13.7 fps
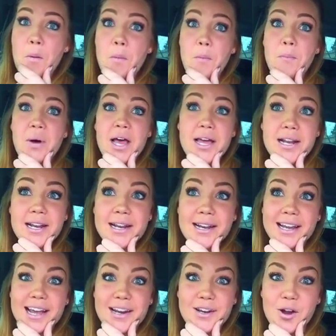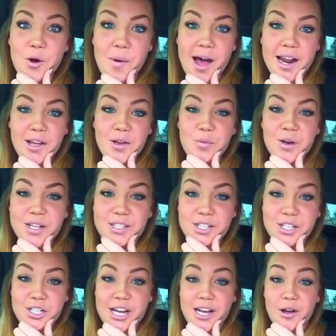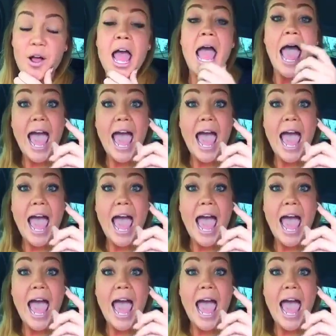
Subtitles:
But yet nobody went to jail.